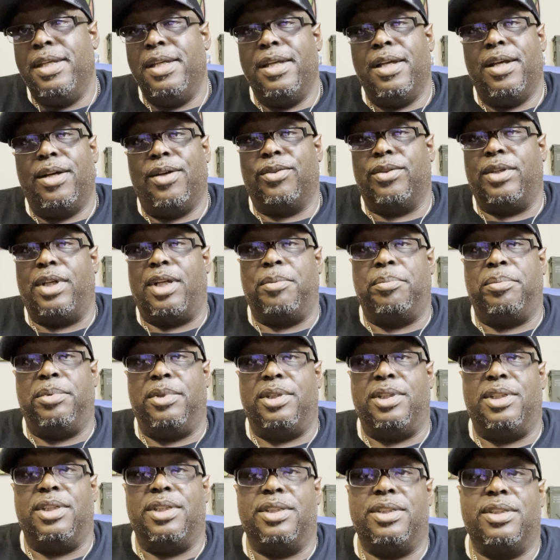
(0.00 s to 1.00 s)
I don't know how to
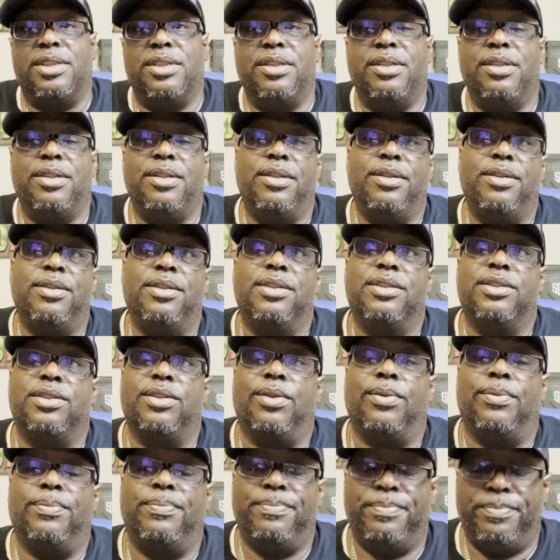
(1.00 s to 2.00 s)
put this.
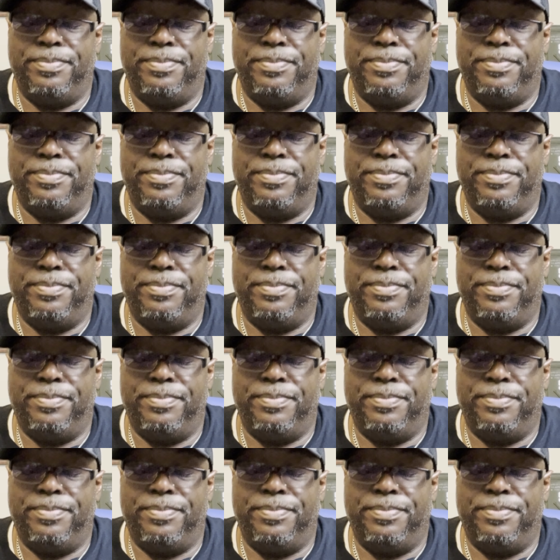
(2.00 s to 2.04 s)
So